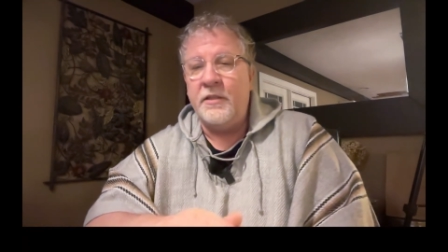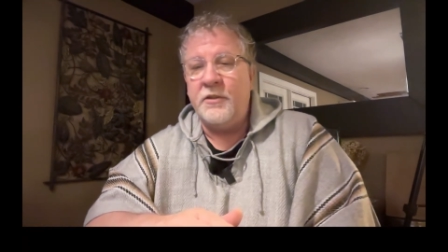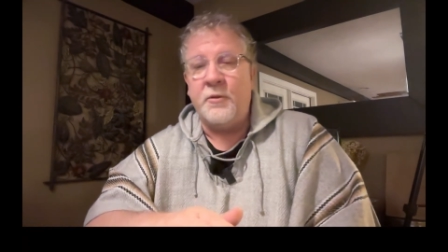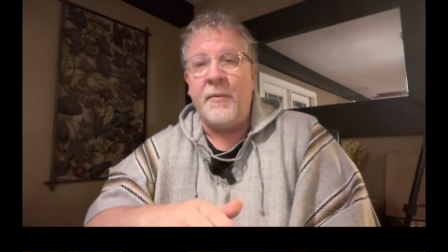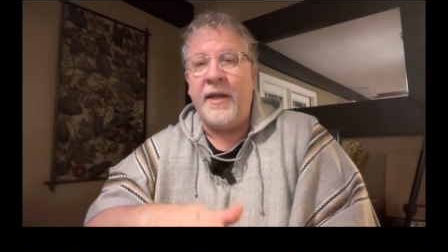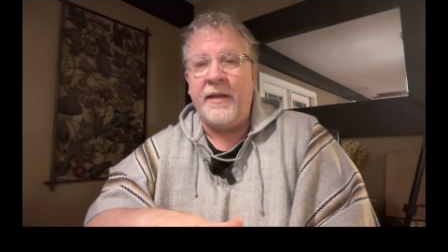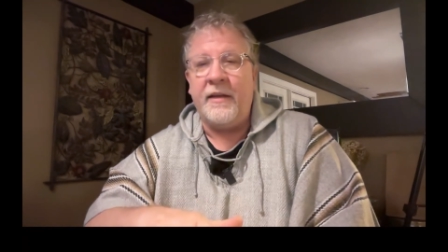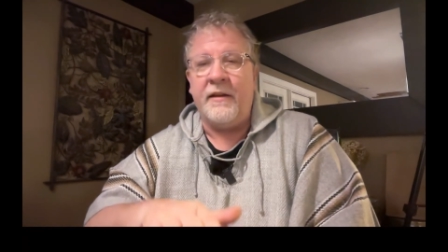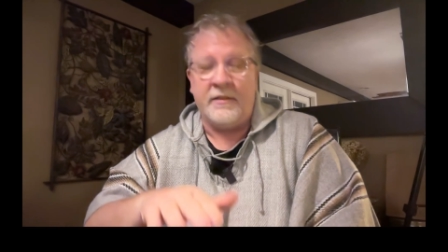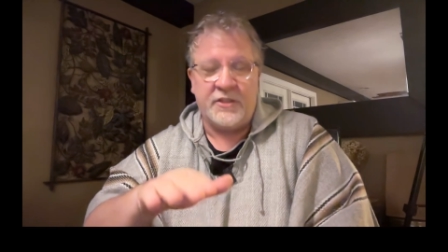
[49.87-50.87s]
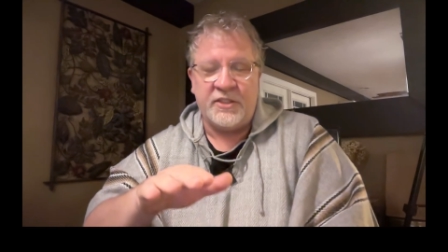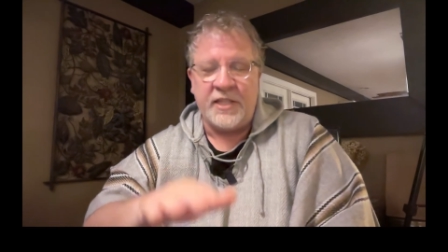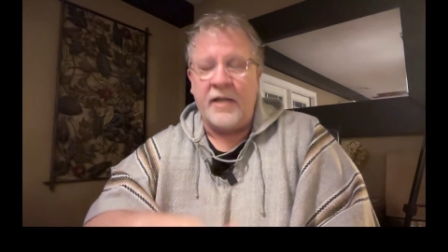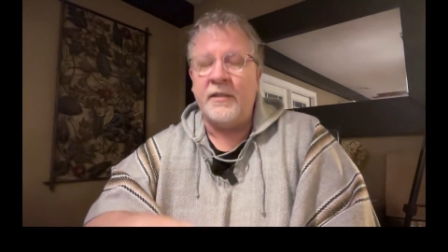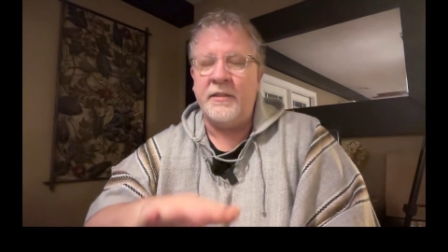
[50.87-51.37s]
to make a
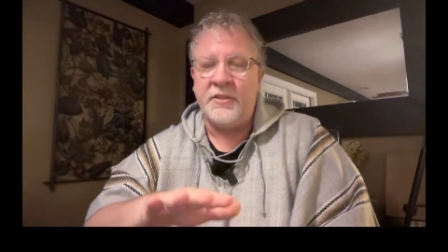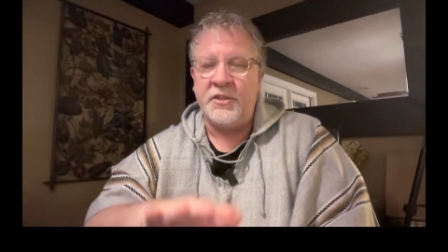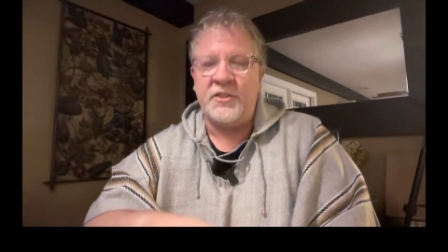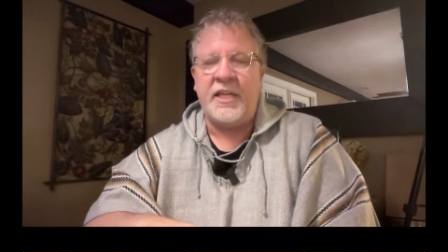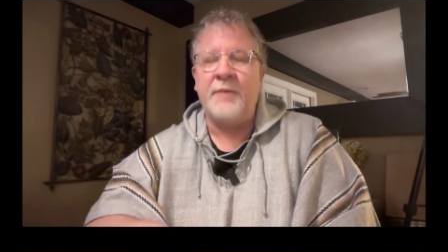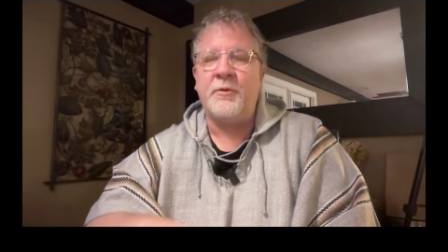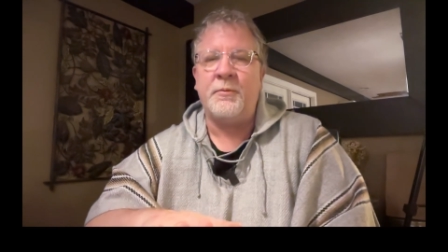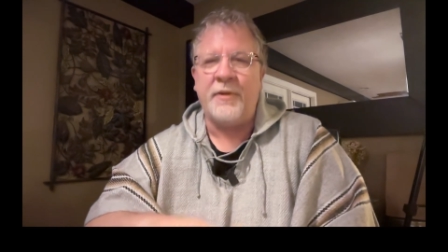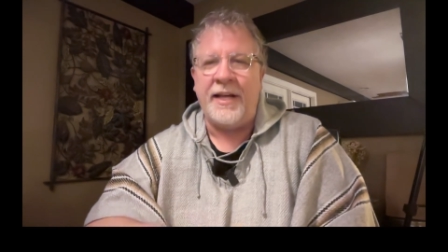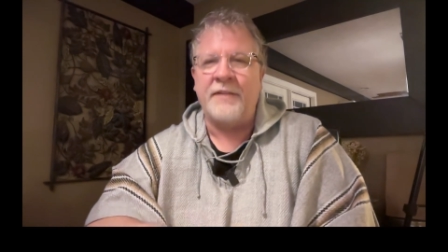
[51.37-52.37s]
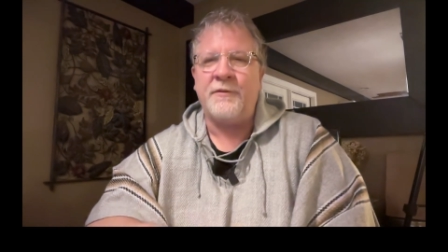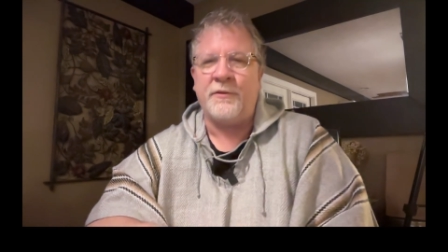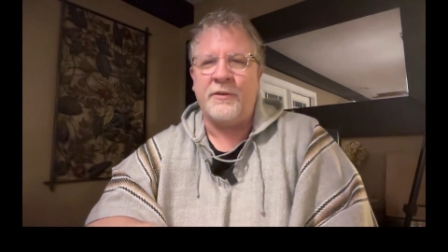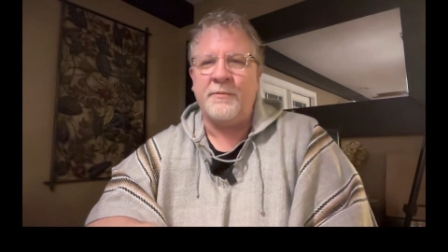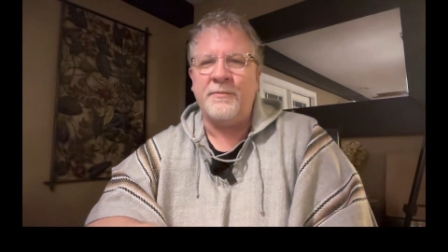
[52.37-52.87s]
solid, stable
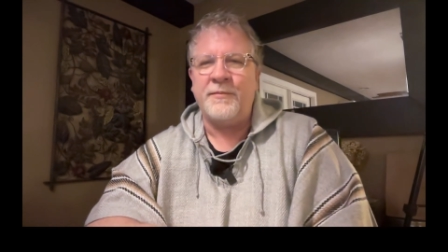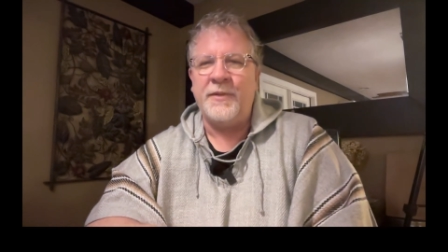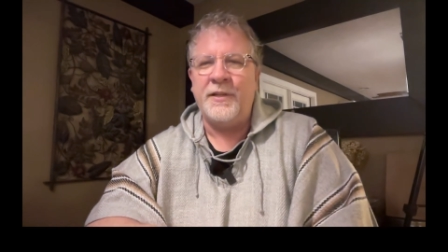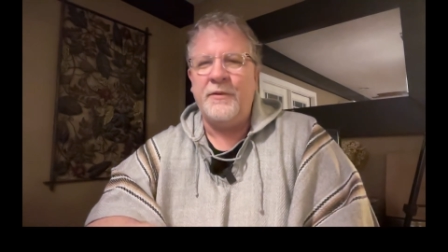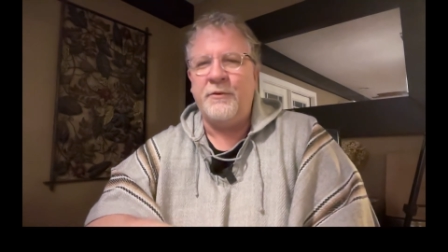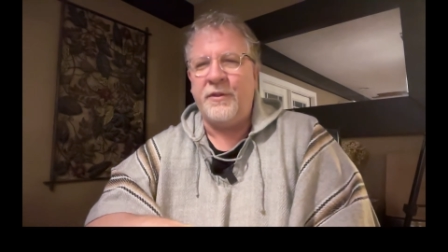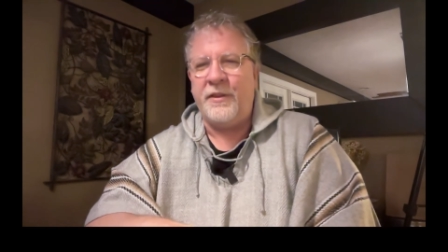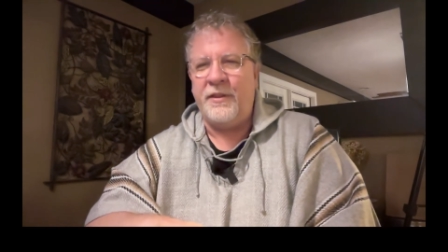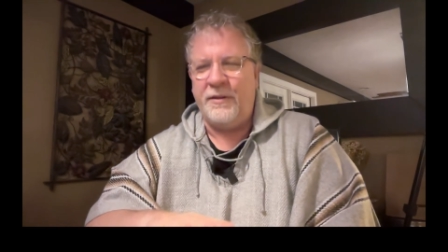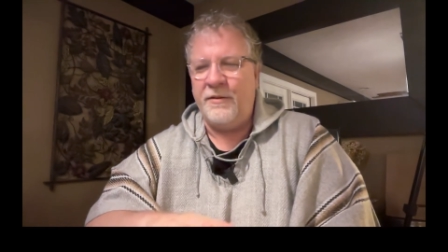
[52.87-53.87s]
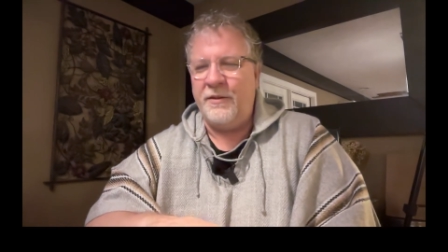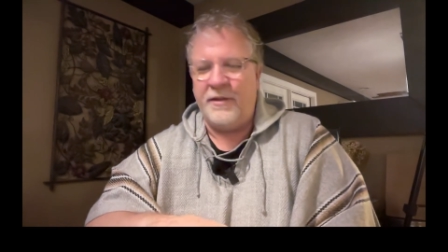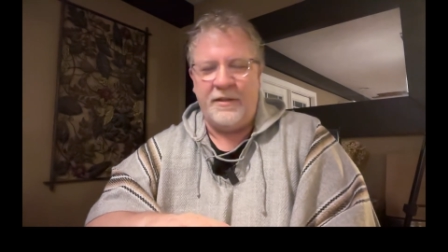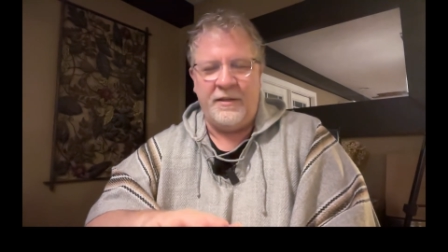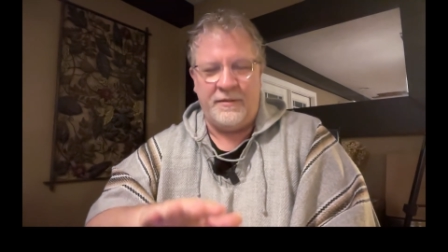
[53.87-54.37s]
platform with
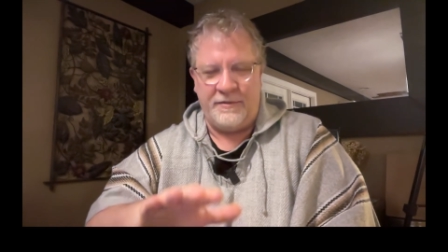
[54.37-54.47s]
the,